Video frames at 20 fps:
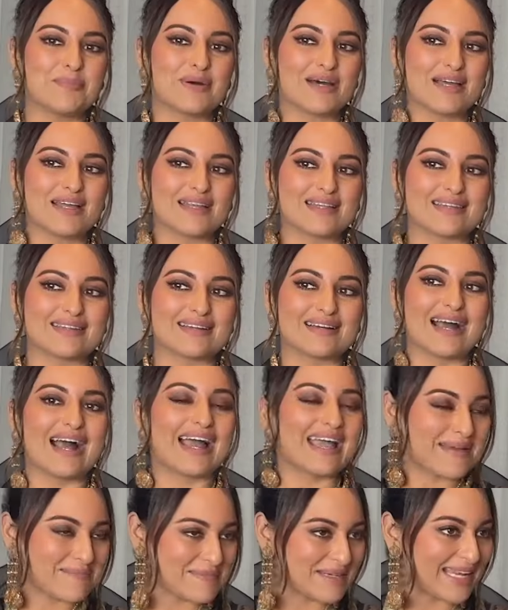But uh,
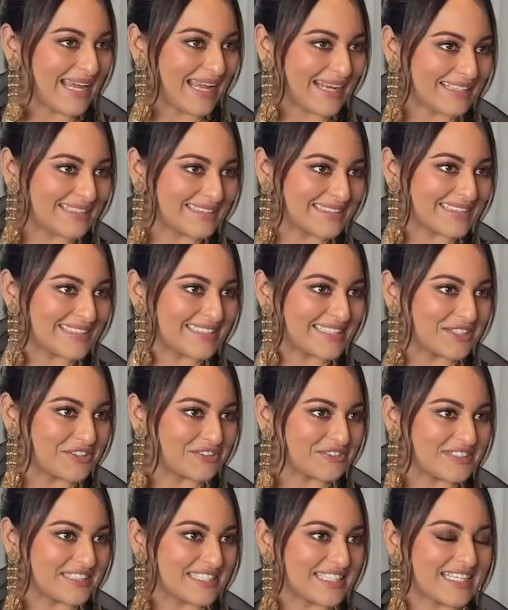I am an actor at the end
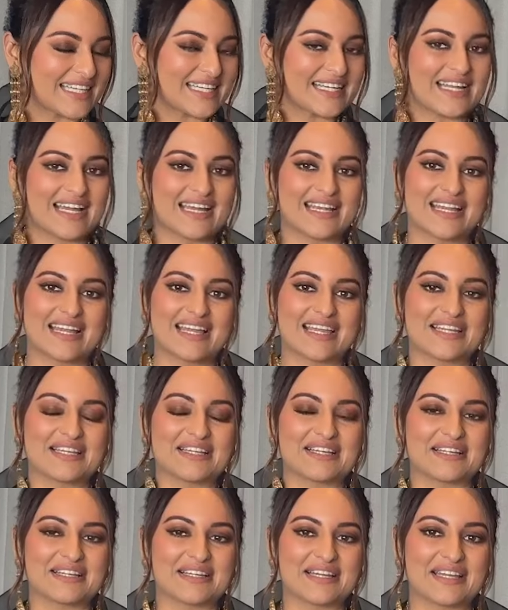of the day, and, yeah. and I
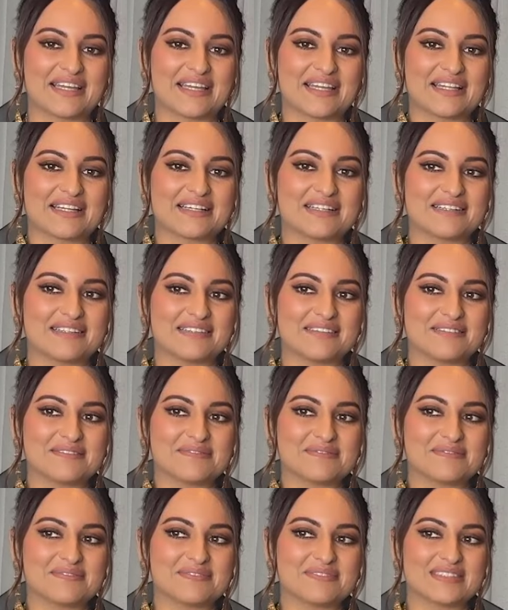and I
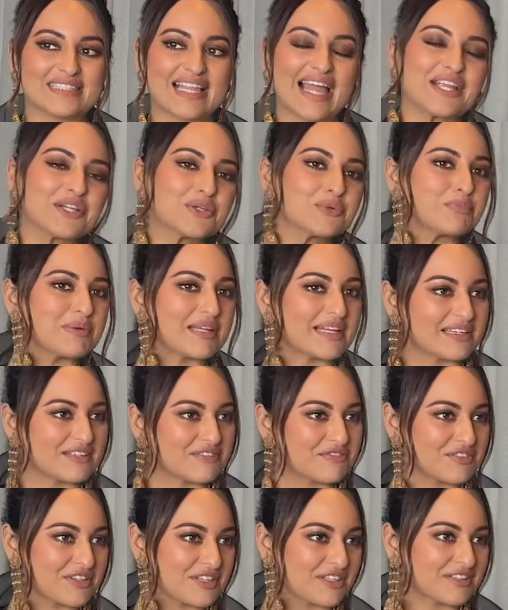um, like to play
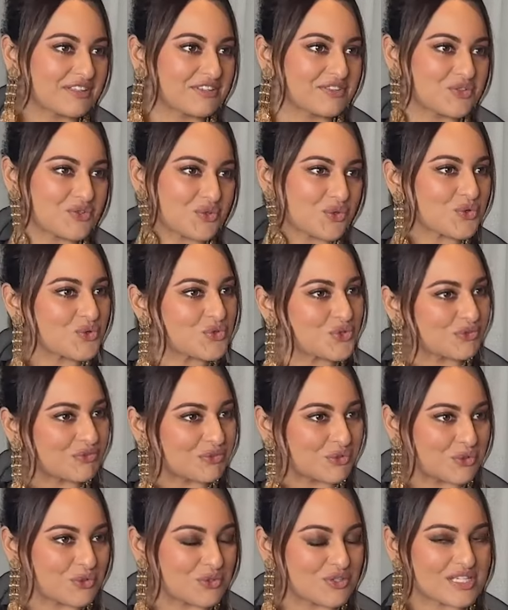different sorts of
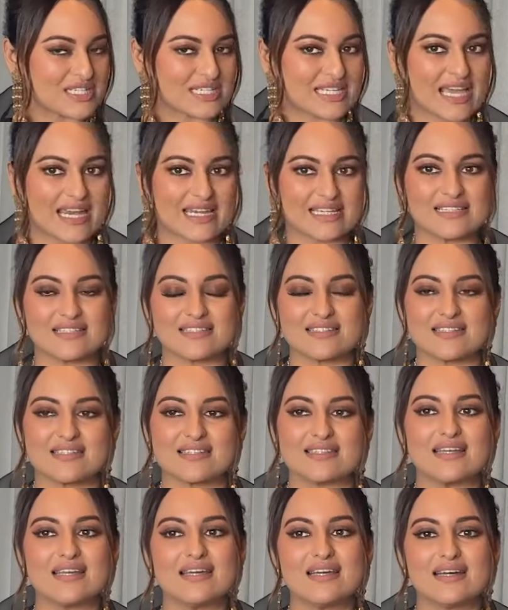roles and characters,
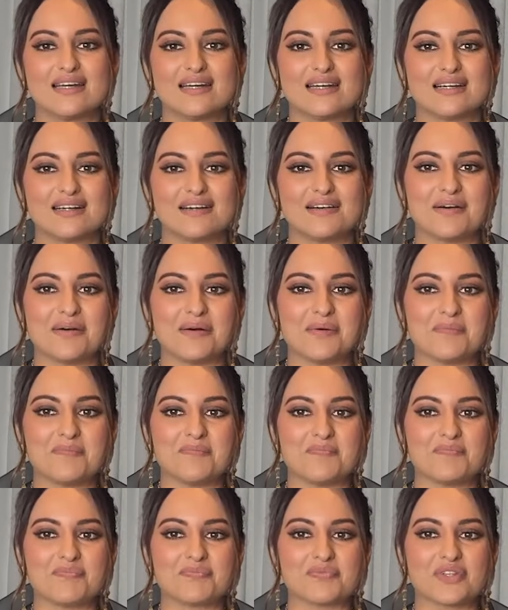and
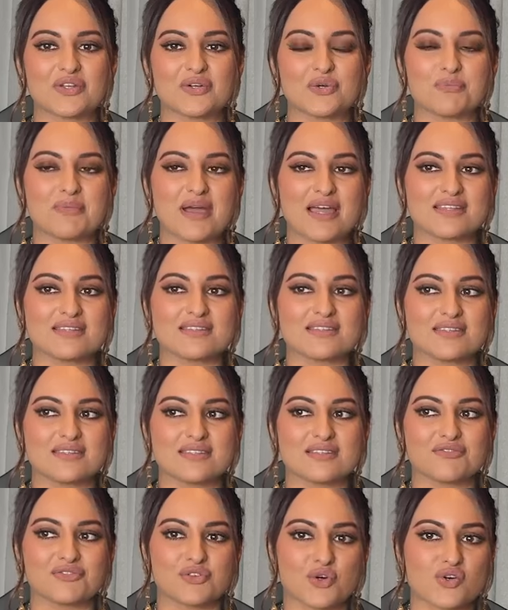um, romance
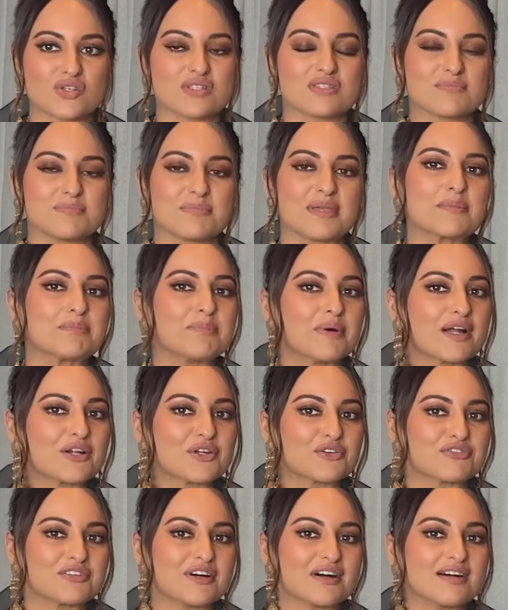is of course a big
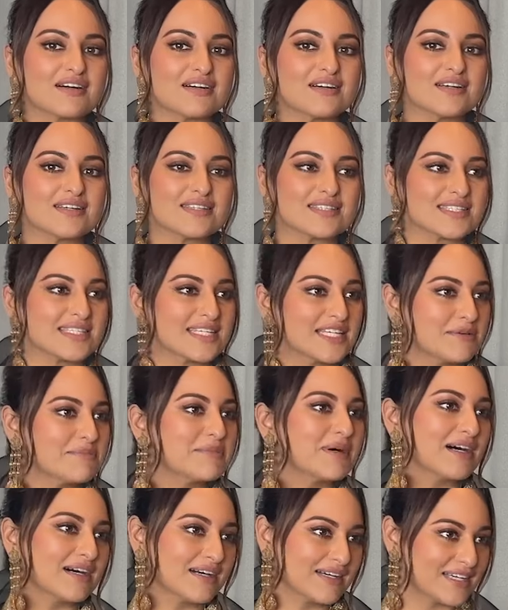part of our
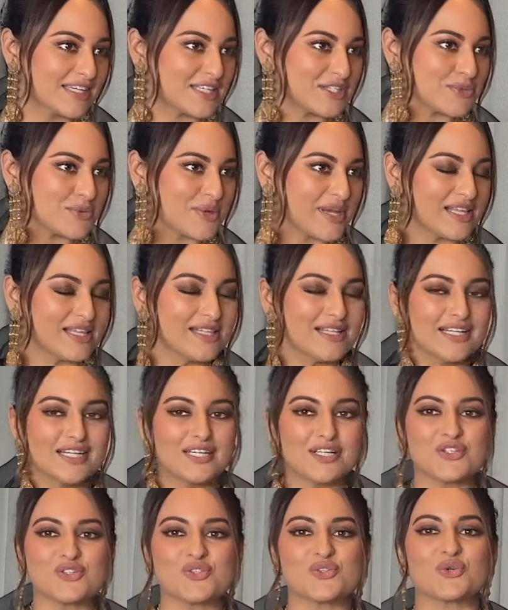cinema as yes. well.
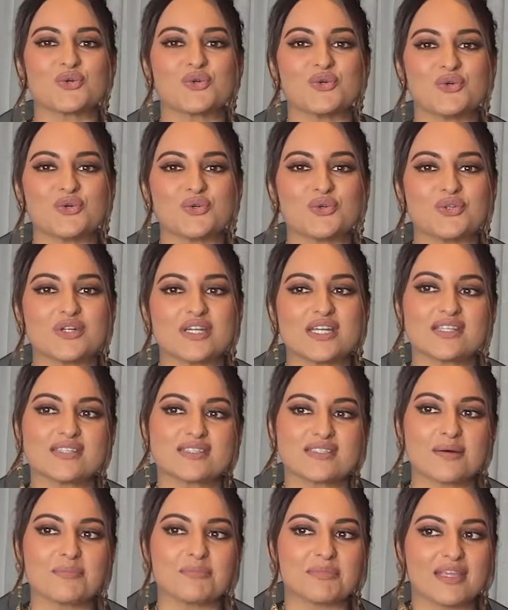So yes. it's
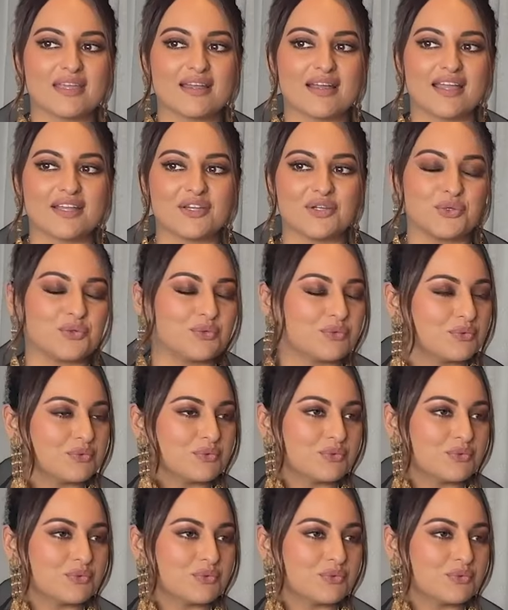something I knew